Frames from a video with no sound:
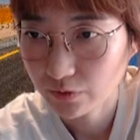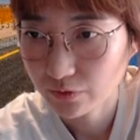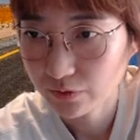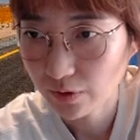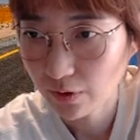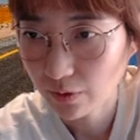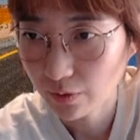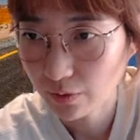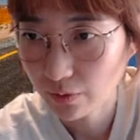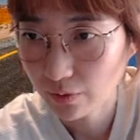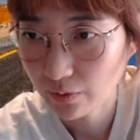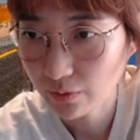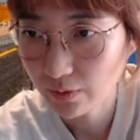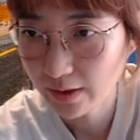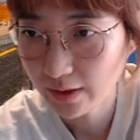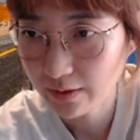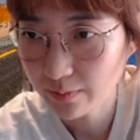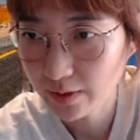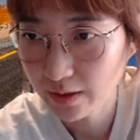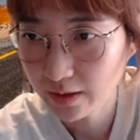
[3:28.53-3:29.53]
So,
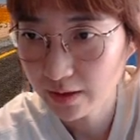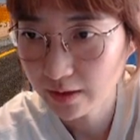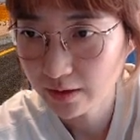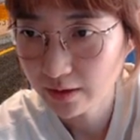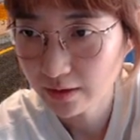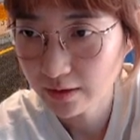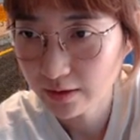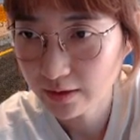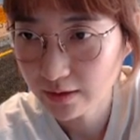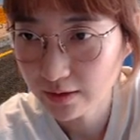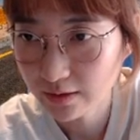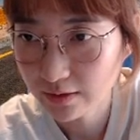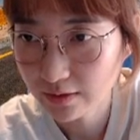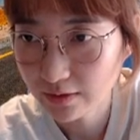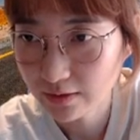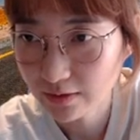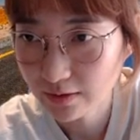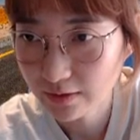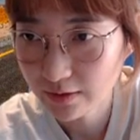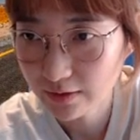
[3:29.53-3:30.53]
I mean,
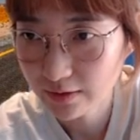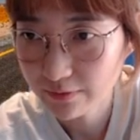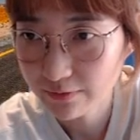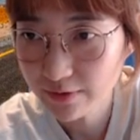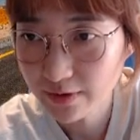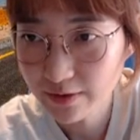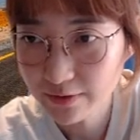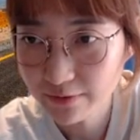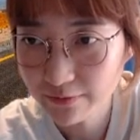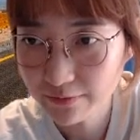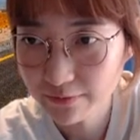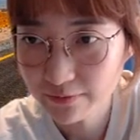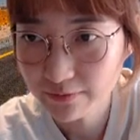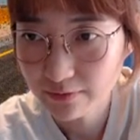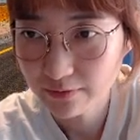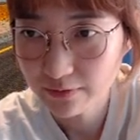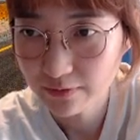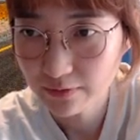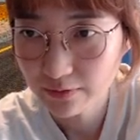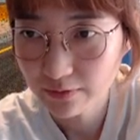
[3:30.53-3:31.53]
even if
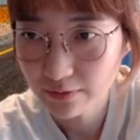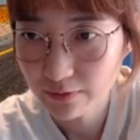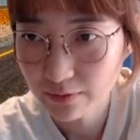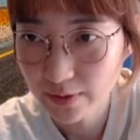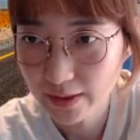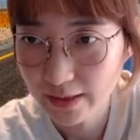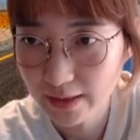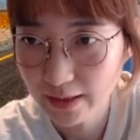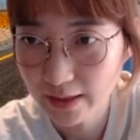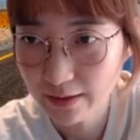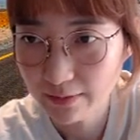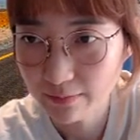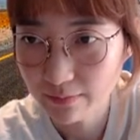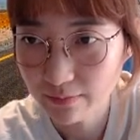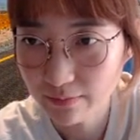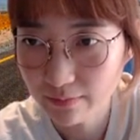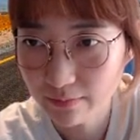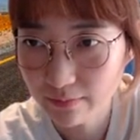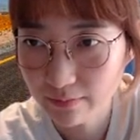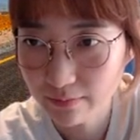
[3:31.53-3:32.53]
I
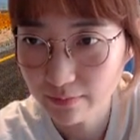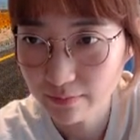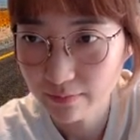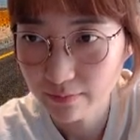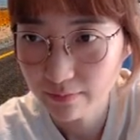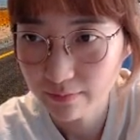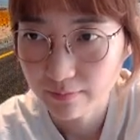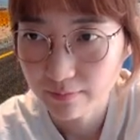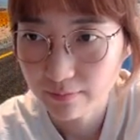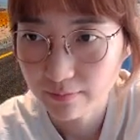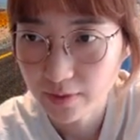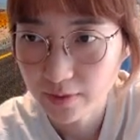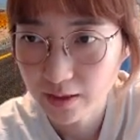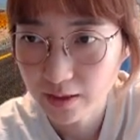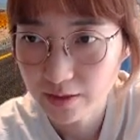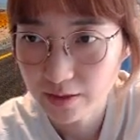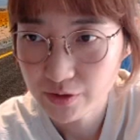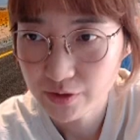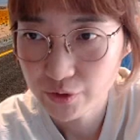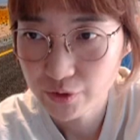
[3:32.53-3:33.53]
can
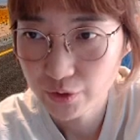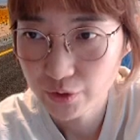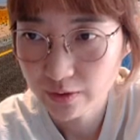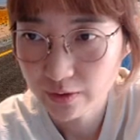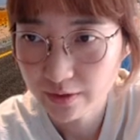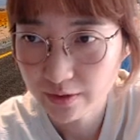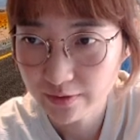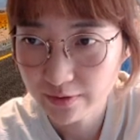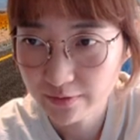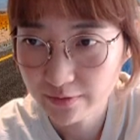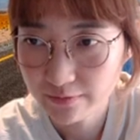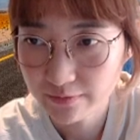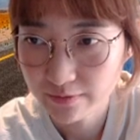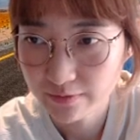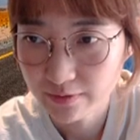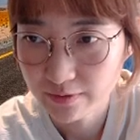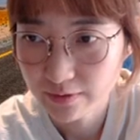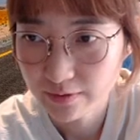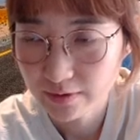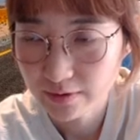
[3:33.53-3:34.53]
manage to live,
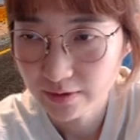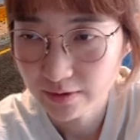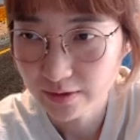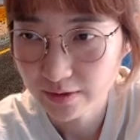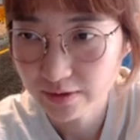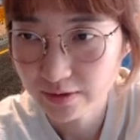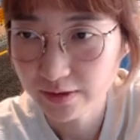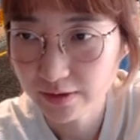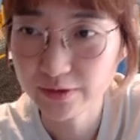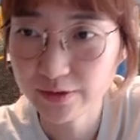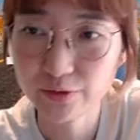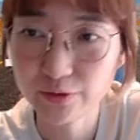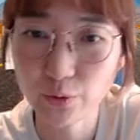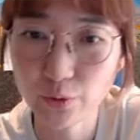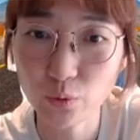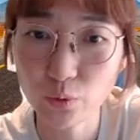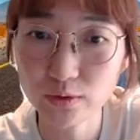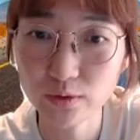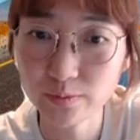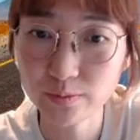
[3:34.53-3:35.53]
this is
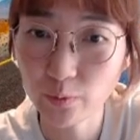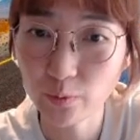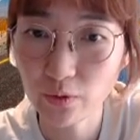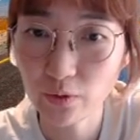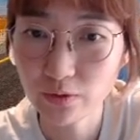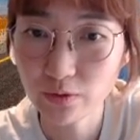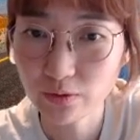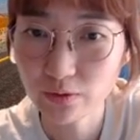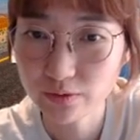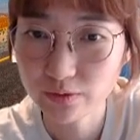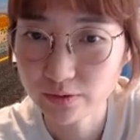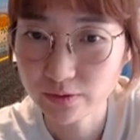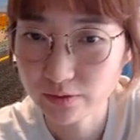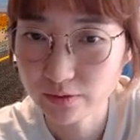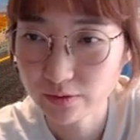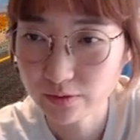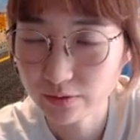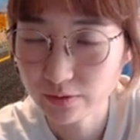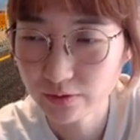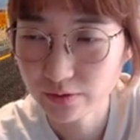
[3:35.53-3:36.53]
so small,
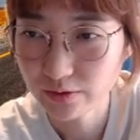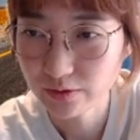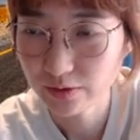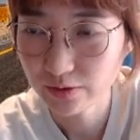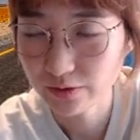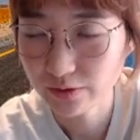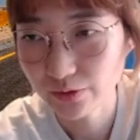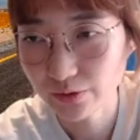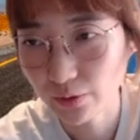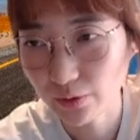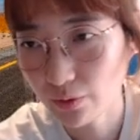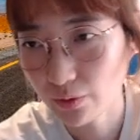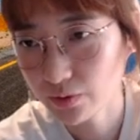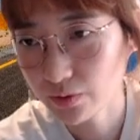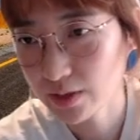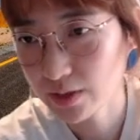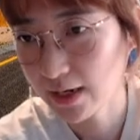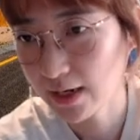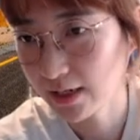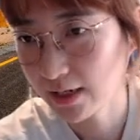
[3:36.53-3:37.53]
this is
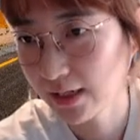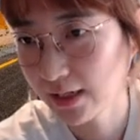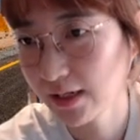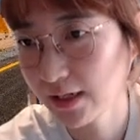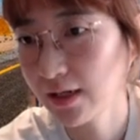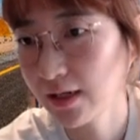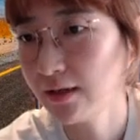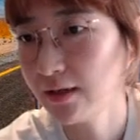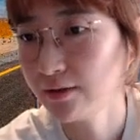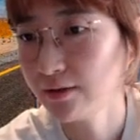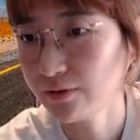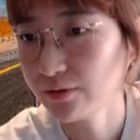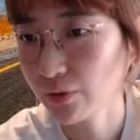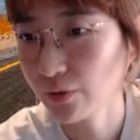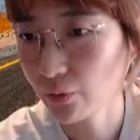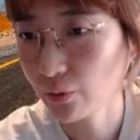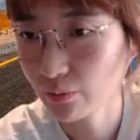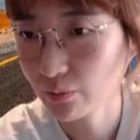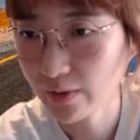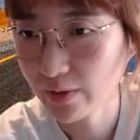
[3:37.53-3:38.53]
so tiny,
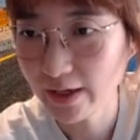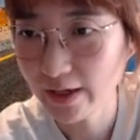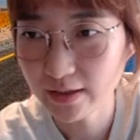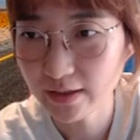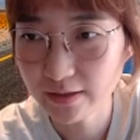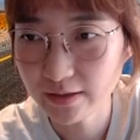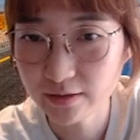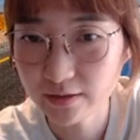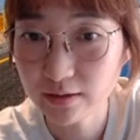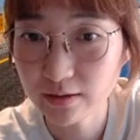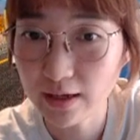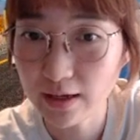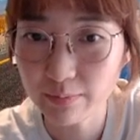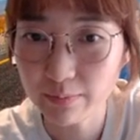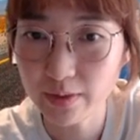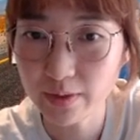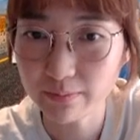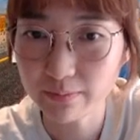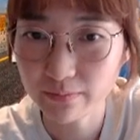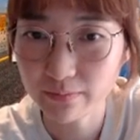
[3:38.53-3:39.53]
so black is
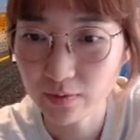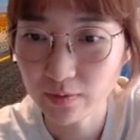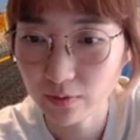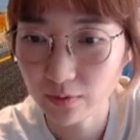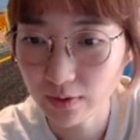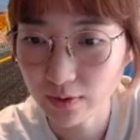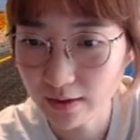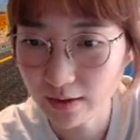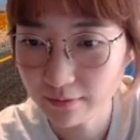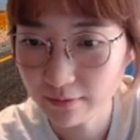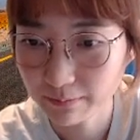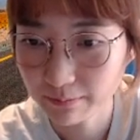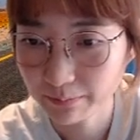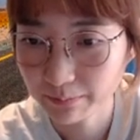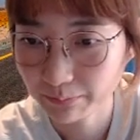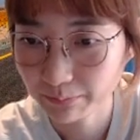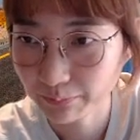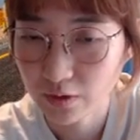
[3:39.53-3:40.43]
happy. Okay?